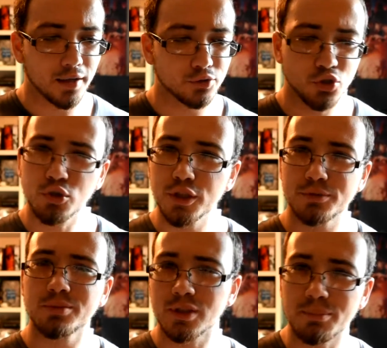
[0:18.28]
due
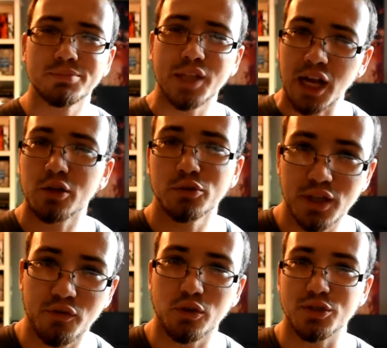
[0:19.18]
to some technical
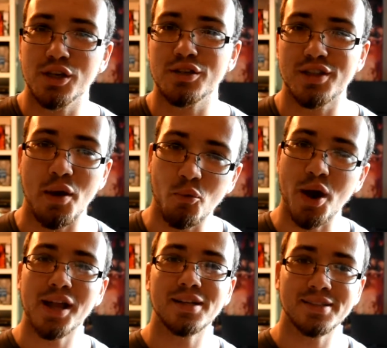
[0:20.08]
difficulties that
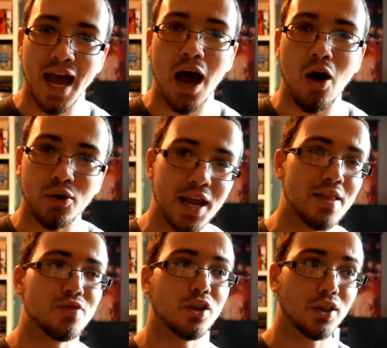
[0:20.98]
went down
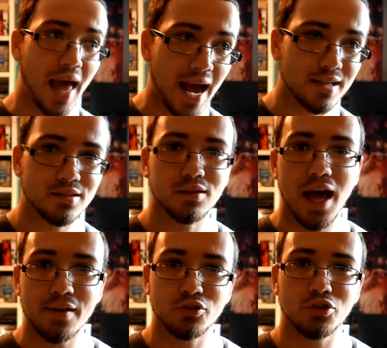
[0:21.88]
in the last
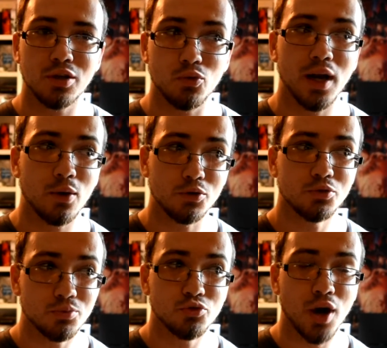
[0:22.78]
live stream when I
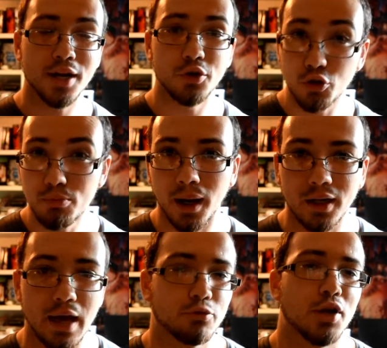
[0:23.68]
was trying to do my
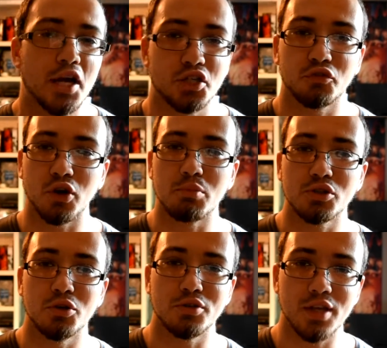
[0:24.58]
live reaction for
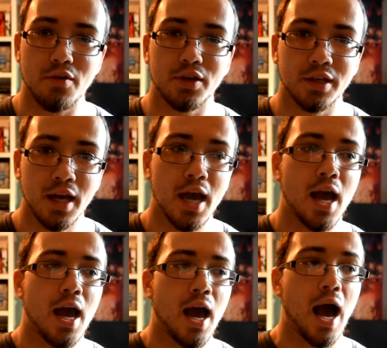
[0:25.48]
Episode 7,
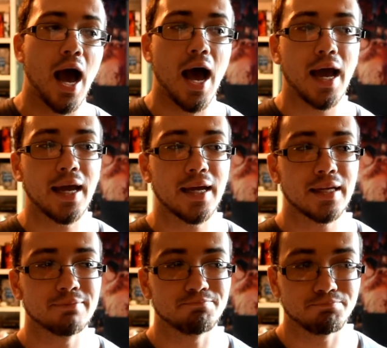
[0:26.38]

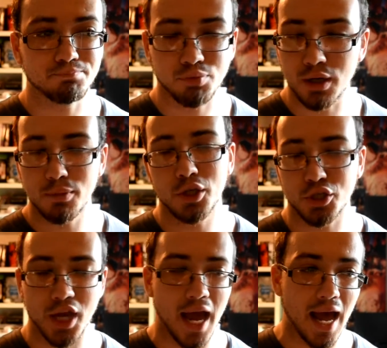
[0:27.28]
I pretty
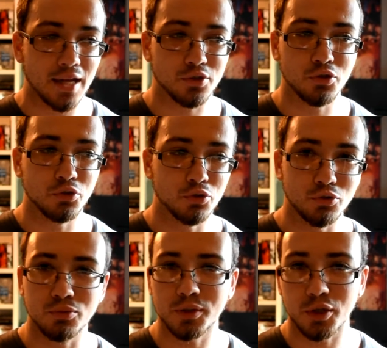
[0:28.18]
much had
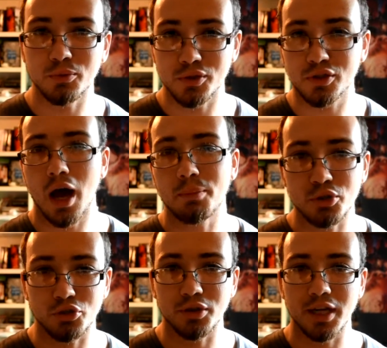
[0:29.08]
to, stop the
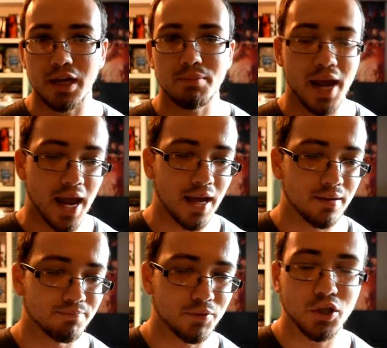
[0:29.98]
stream
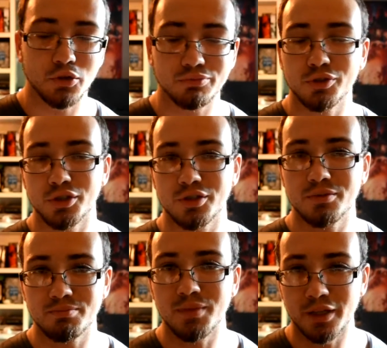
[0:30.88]
and,
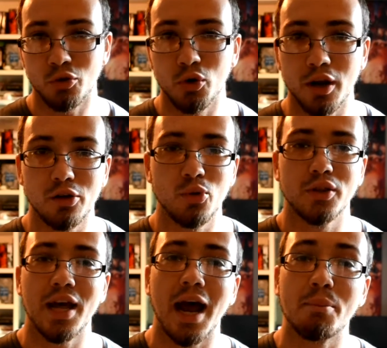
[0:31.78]
I told
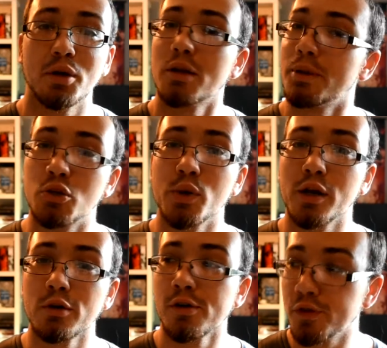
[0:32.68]
everyone that I'm going to be doing
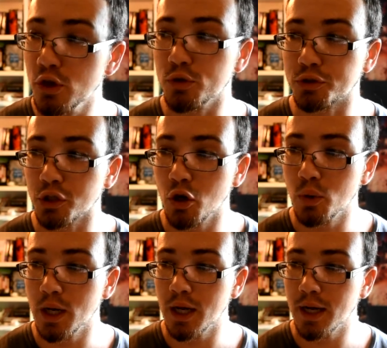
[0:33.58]
a review.
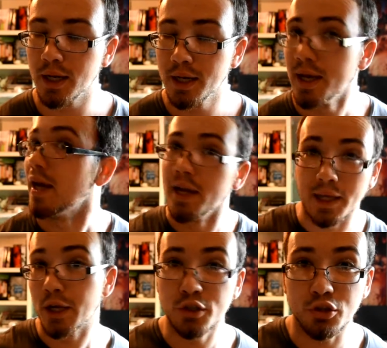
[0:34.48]
So,
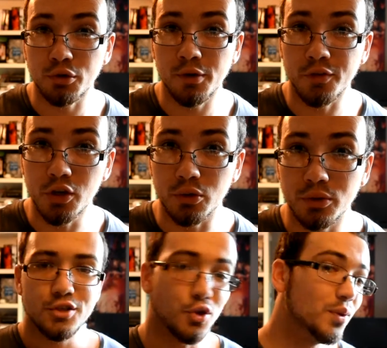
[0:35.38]
here's the review.
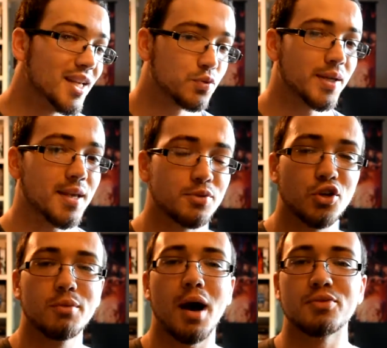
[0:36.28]
So in this week's
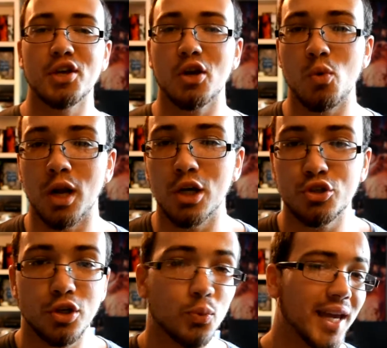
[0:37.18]
episode of Mob Psycho
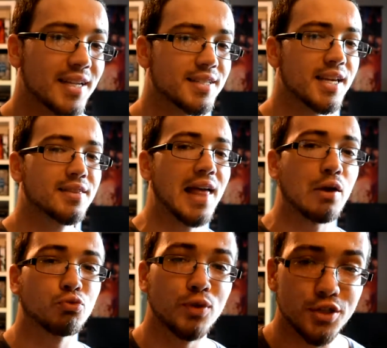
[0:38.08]
100, we get to see that
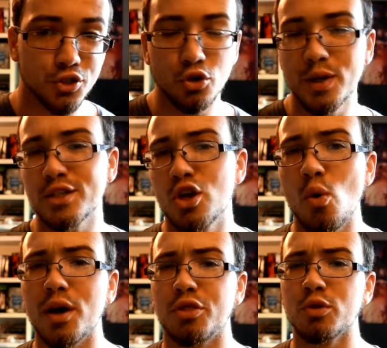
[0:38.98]
Ritsu is
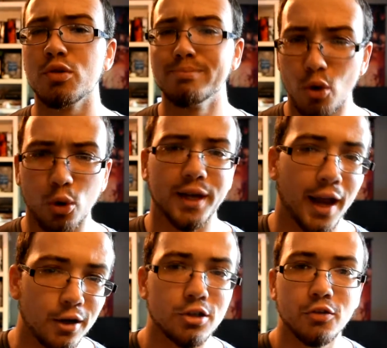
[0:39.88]
going through more
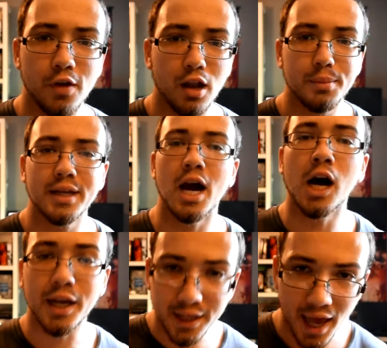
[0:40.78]
character development
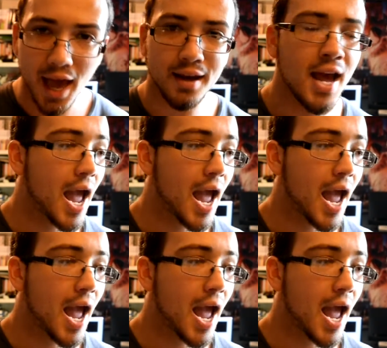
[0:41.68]
again,